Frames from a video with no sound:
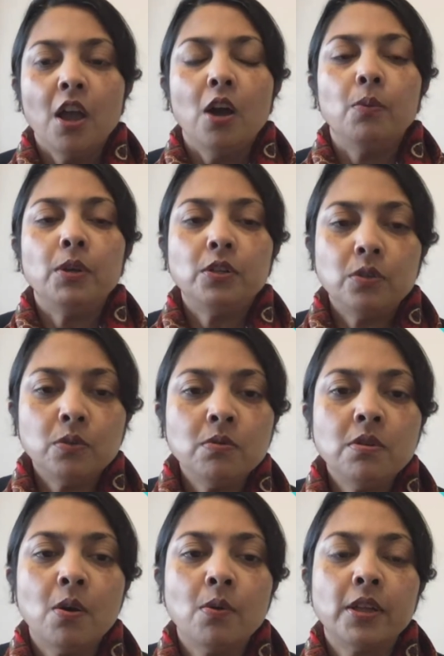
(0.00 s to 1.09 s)
We do
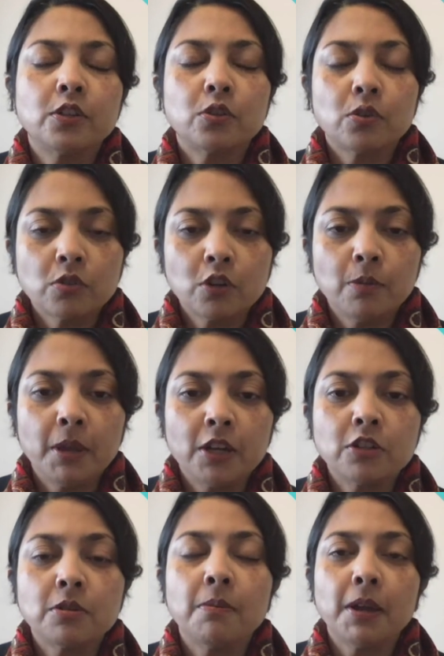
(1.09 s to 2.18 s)
know that surgical
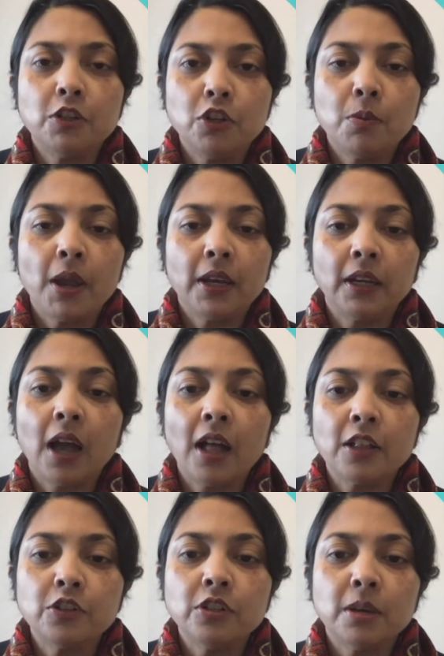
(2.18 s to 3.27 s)
management by GYN
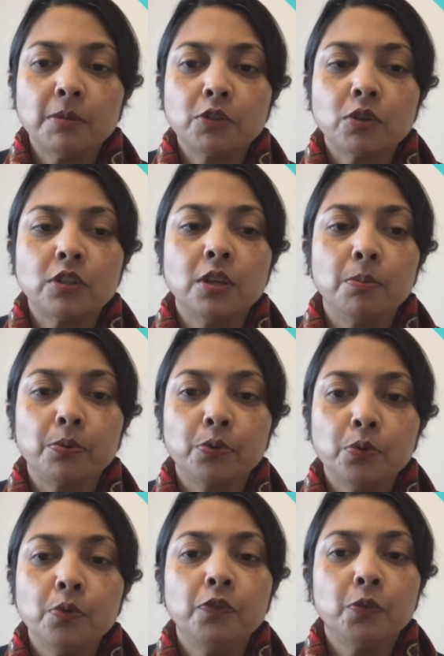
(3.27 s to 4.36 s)
oncology demonstrates
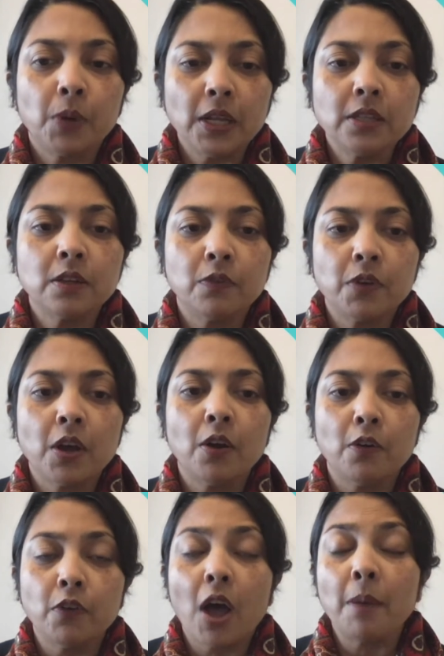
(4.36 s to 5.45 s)
improved rates of
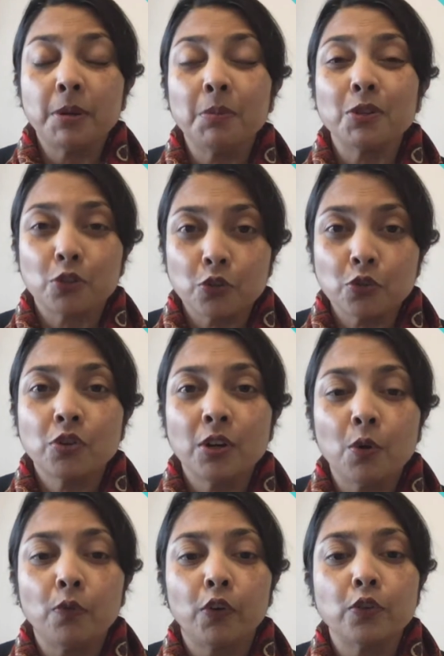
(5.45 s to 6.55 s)
optimal surgery and
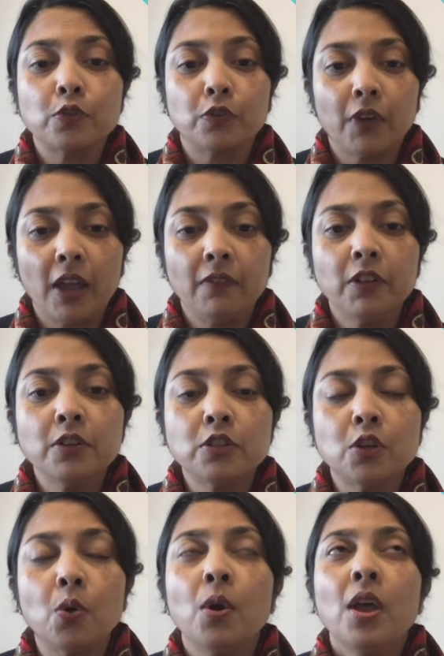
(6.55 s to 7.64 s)
overall survival.
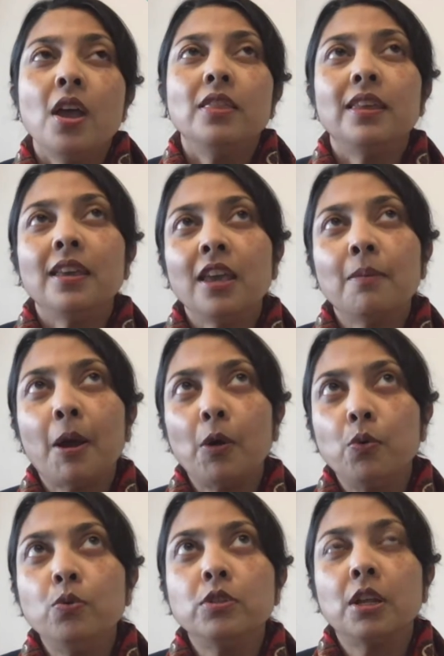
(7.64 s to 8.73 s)
So thinking about
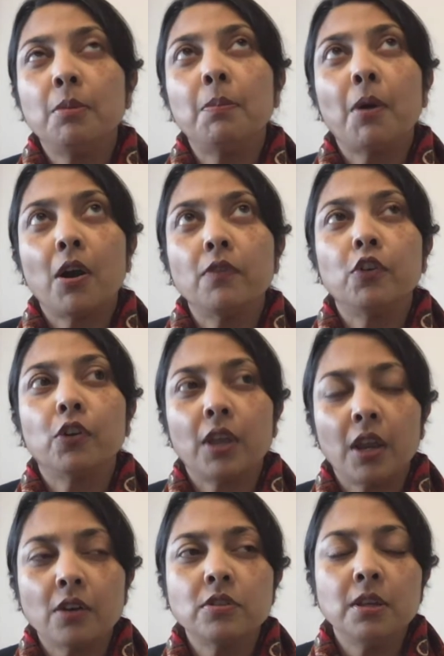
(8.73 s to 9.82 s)
who's going to be part of your
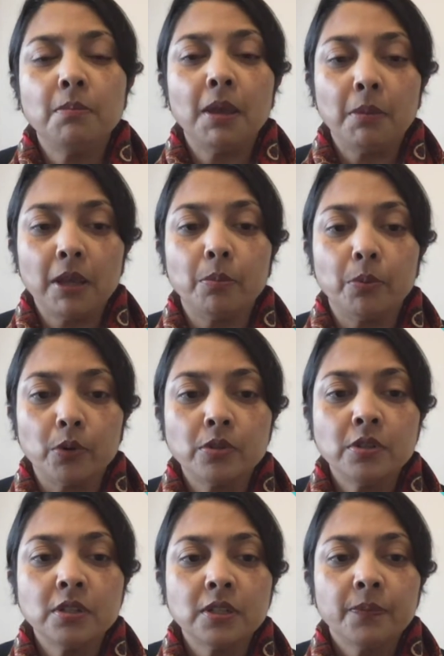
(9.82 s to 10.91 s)
care team may be
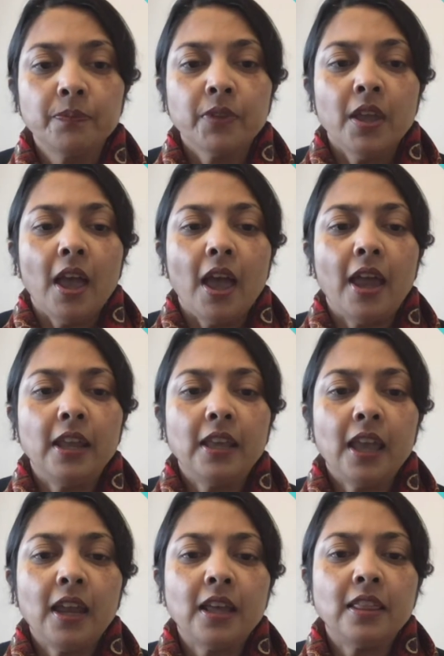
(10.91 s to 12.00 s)
important. And
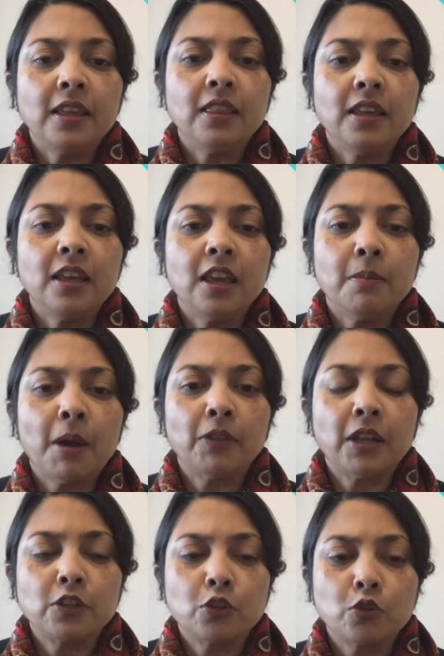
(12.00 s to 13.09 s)
again, I think thinking about
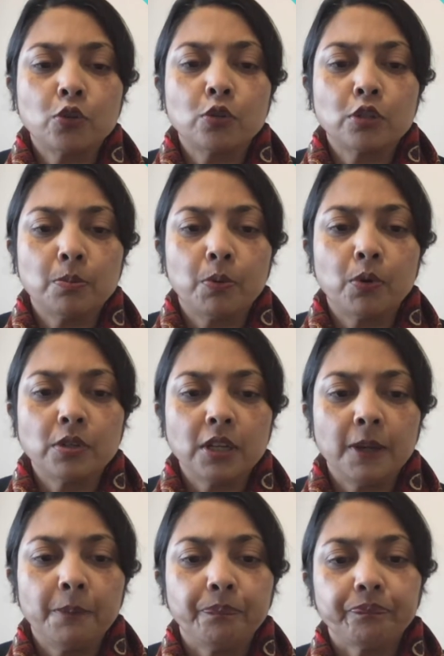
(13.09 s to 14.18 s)
that surgical support team.